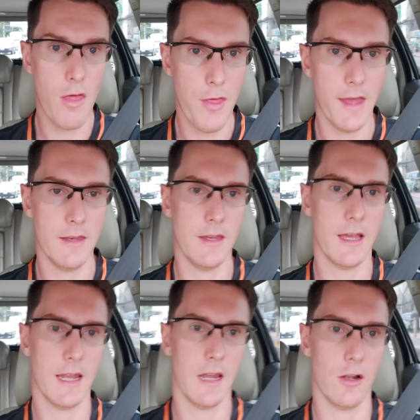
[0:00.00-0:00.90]
then you're
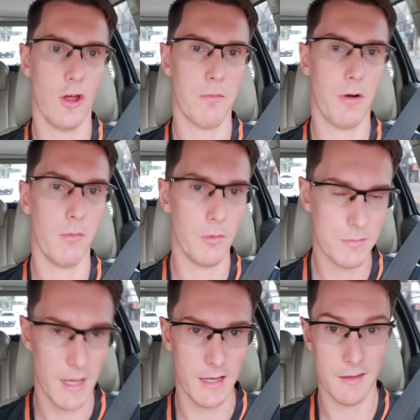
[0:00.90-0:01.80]
going to get a lot of
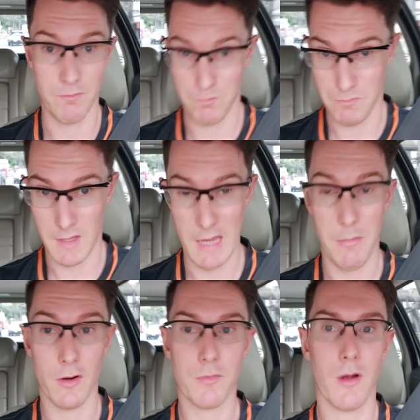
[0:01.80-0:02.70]
problems like
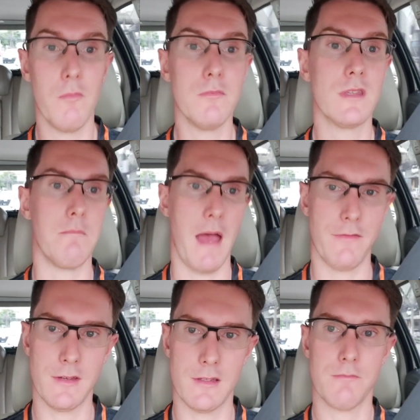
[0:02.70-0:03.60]
gearbox problems and
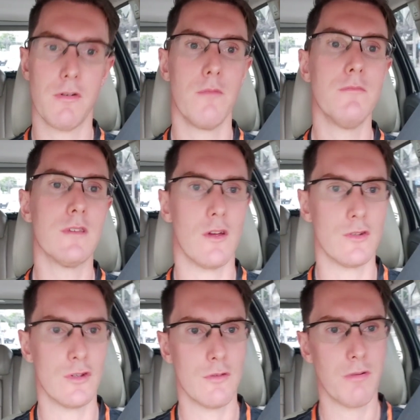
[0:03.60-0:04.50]
MAF sensor problems and
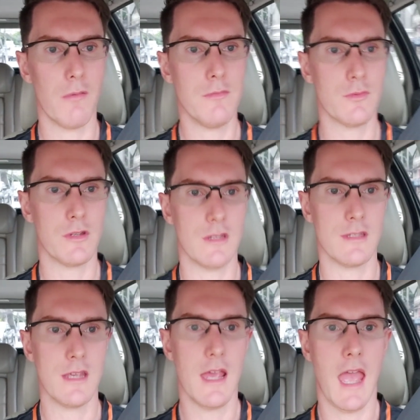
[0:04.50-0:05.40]
O2 problems, which
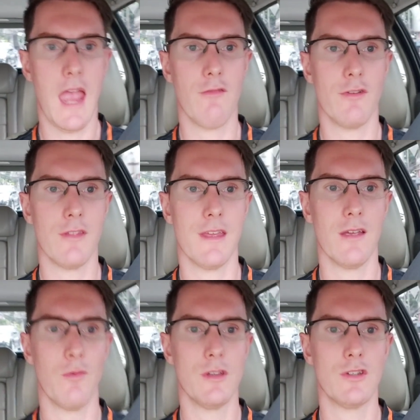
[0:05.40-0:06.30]
is
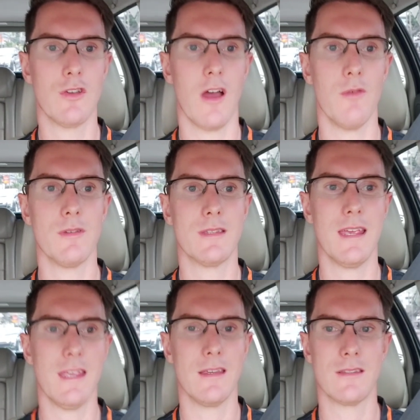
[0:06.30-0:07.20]
everything which I was
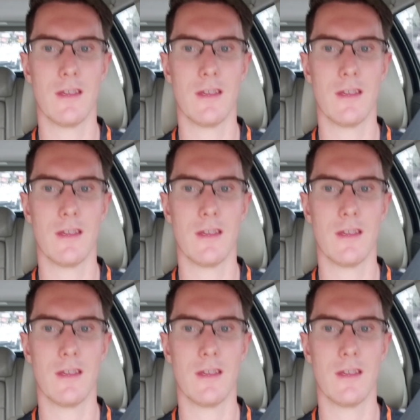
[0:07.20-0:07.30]
seeing.